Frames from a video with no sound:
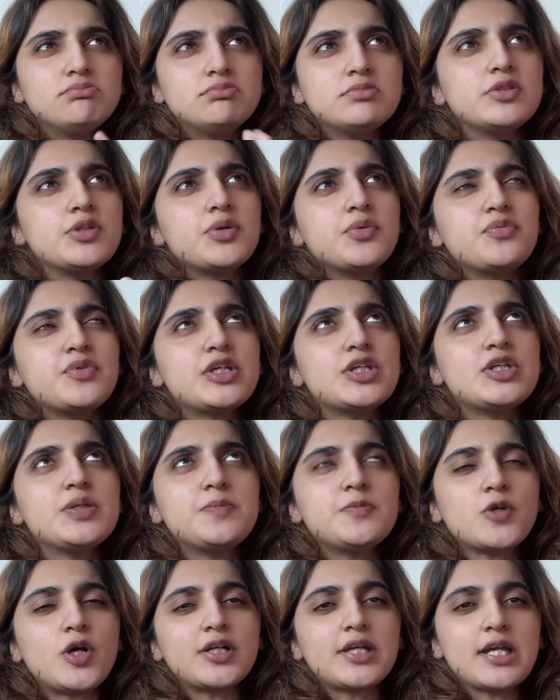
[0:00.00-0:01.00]
we
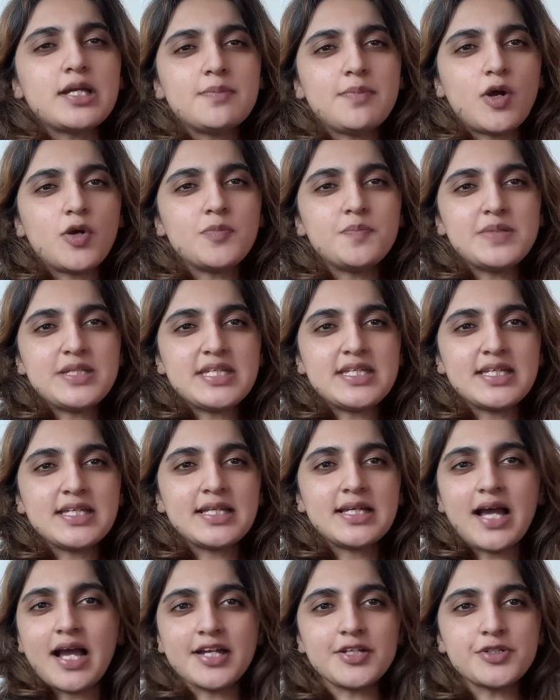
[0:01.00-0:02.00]
keep talking about being
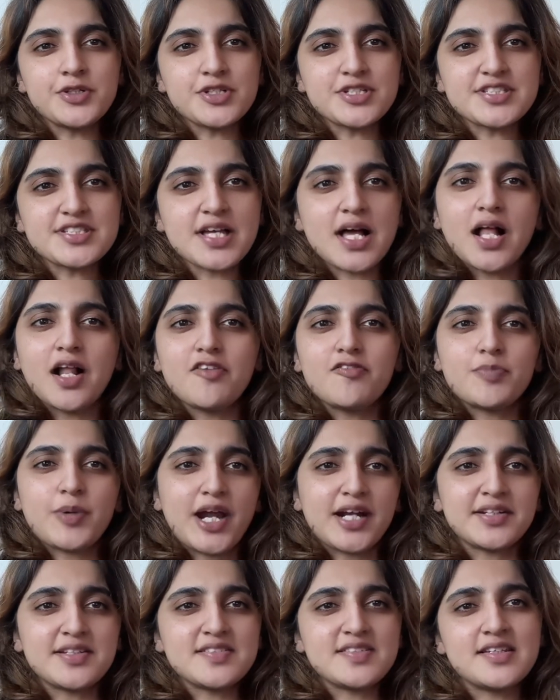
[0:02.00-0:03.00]
kind to yourself,
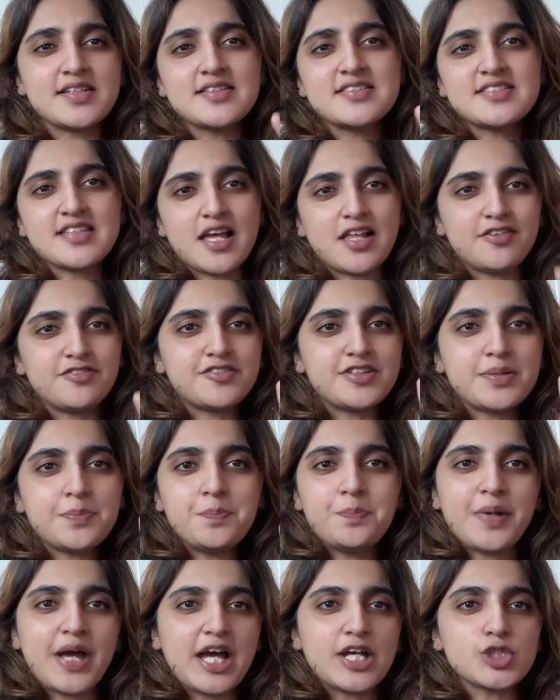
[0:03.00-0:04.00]
practicing
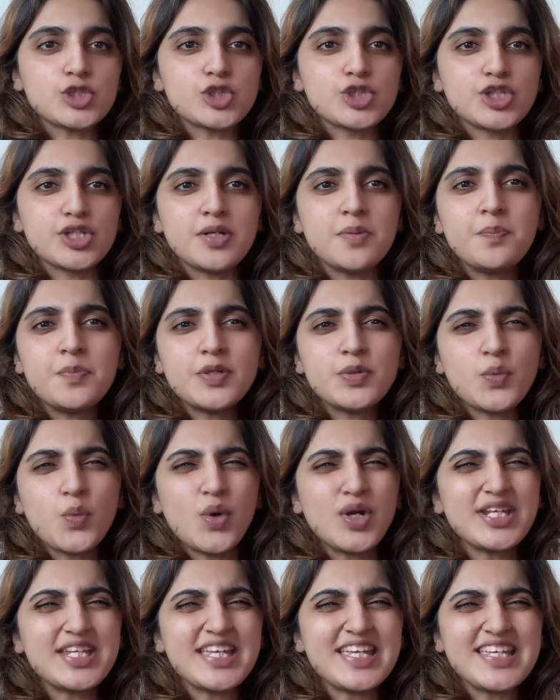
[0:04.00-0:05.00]
self-compassion, but
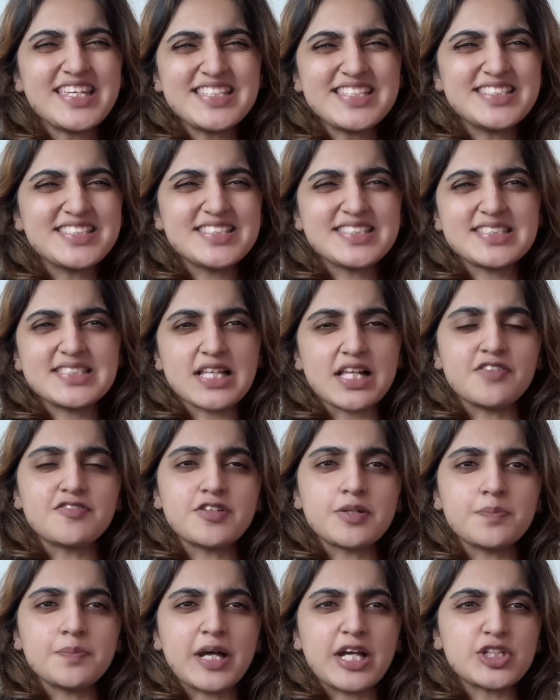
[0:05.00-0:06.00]
what is this
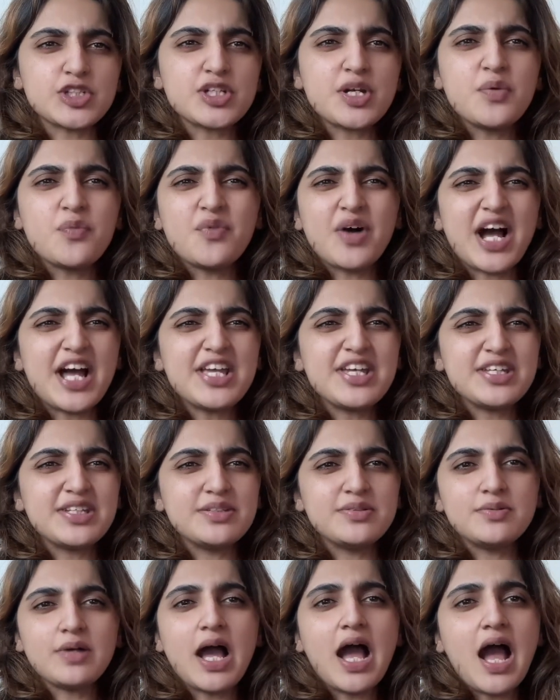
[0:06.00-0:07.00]
self-compassion? Why,
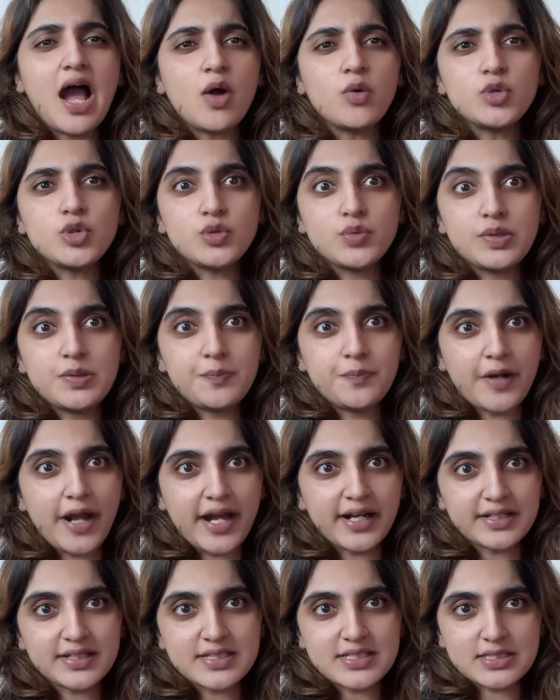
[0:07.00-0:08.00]
how do we
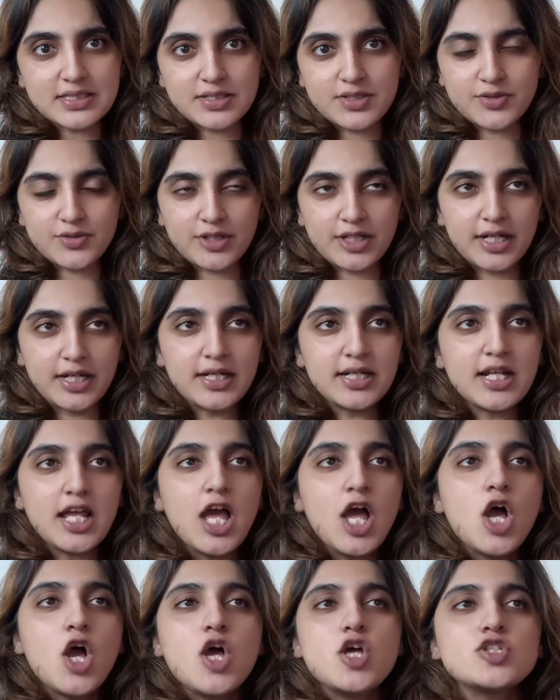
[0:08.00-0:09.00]
practice it, right?
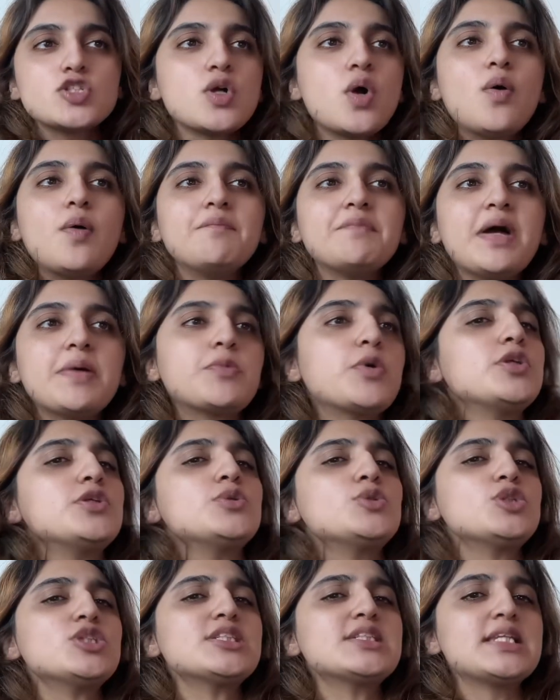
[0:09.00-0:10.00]
So I'm going
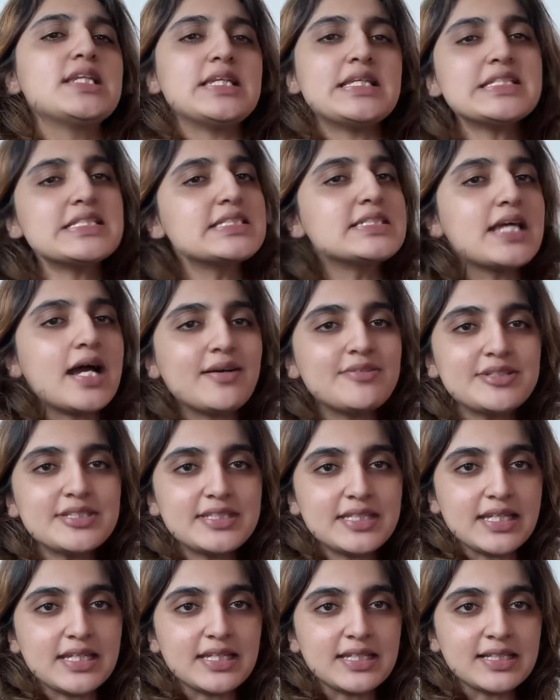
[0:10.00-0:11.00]
to just list down the
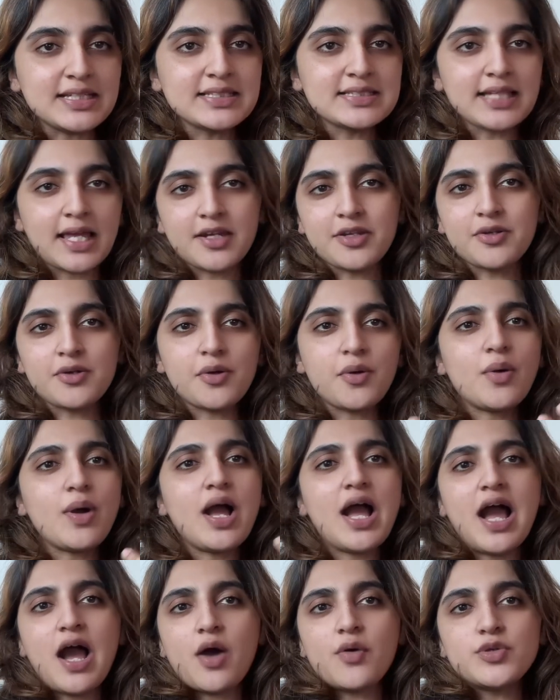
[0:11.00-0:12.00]
things and, you know,
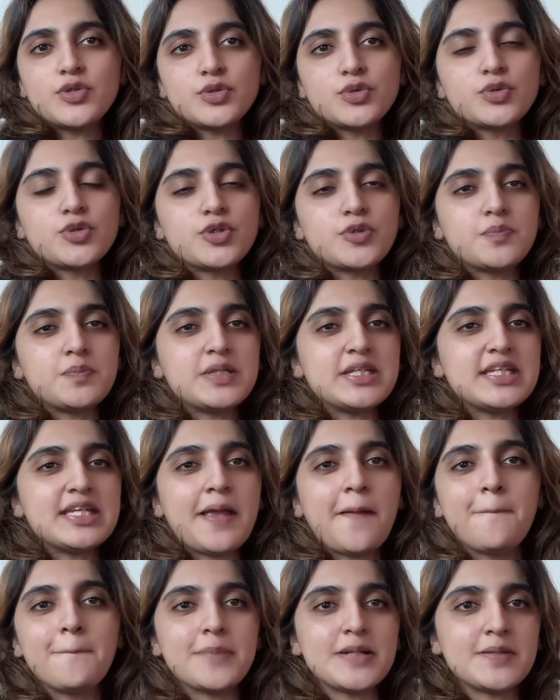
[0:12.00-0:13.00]
how you could be
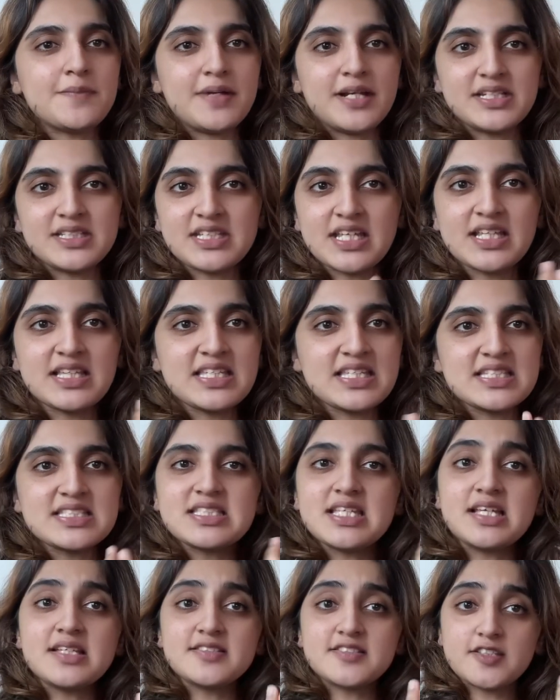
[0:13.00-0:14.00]
implementing these
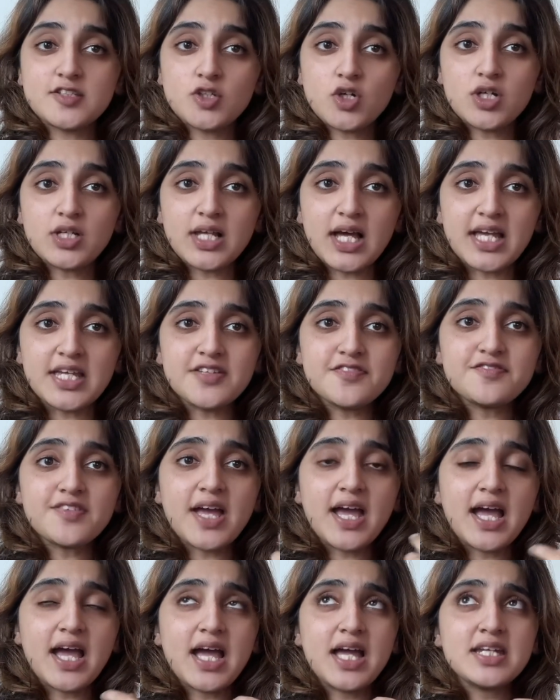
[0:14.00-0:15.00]
things in your life.
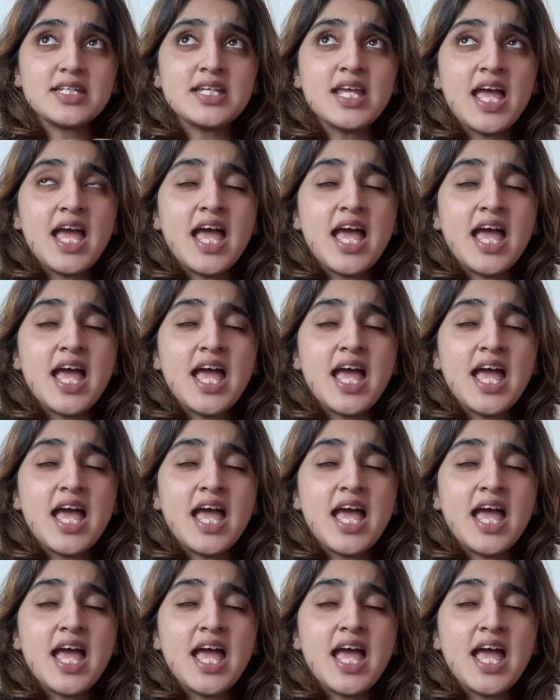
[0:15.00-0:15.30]
And